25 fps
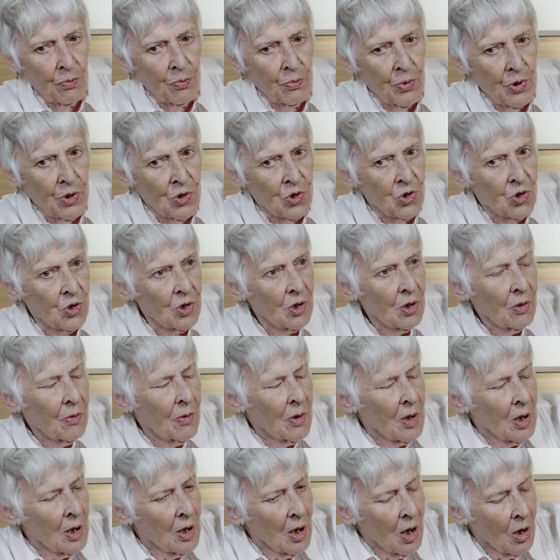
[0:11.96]
which
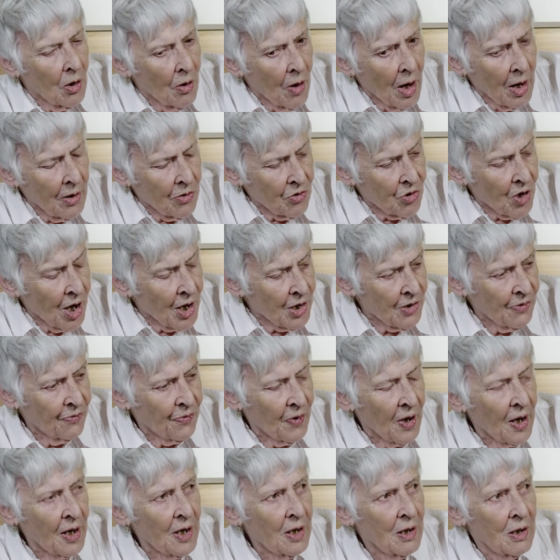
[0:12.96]
I tried to
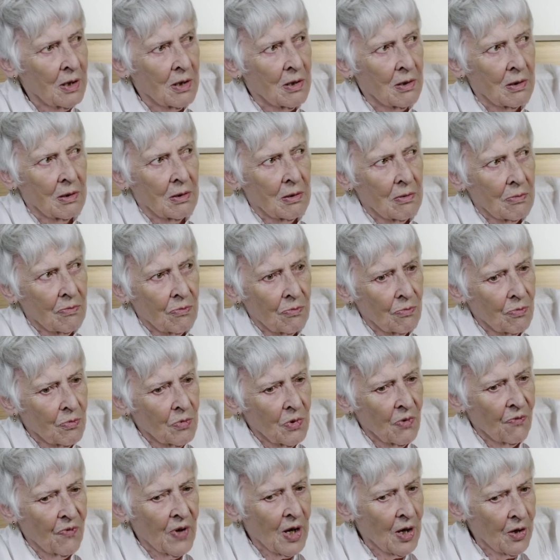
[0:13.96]
find
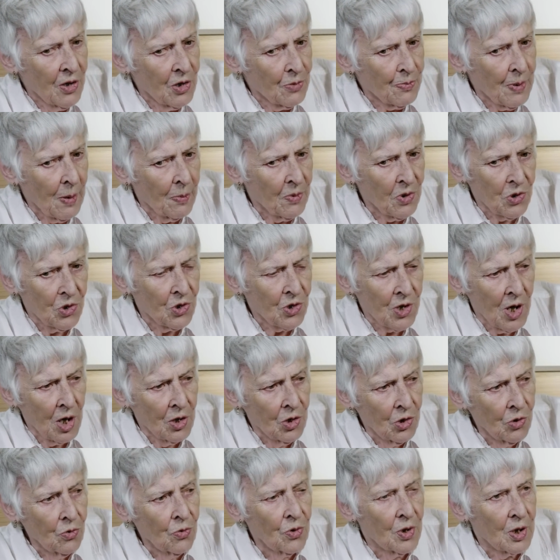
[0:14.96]
the various publishers I
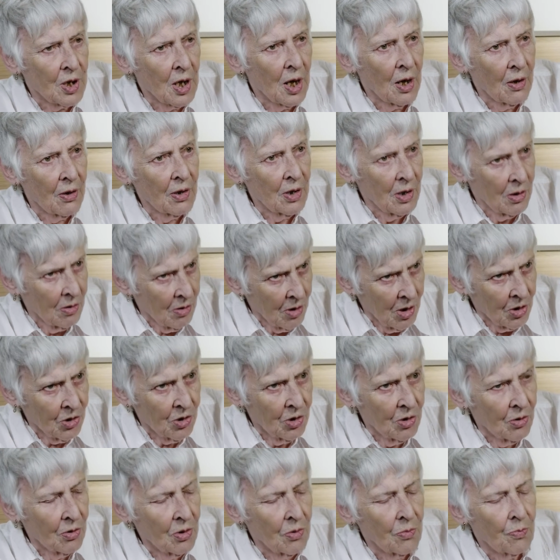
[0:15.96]
knew that Harry
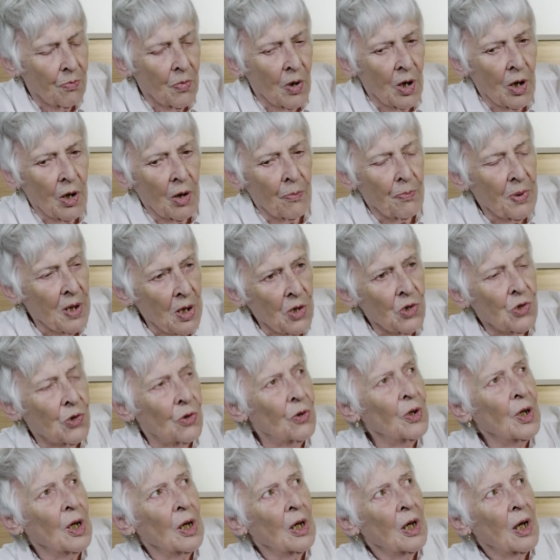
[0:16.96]
had been
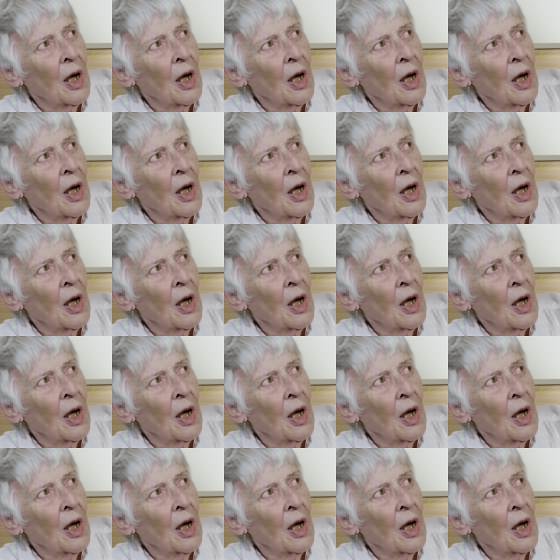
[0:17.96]
to.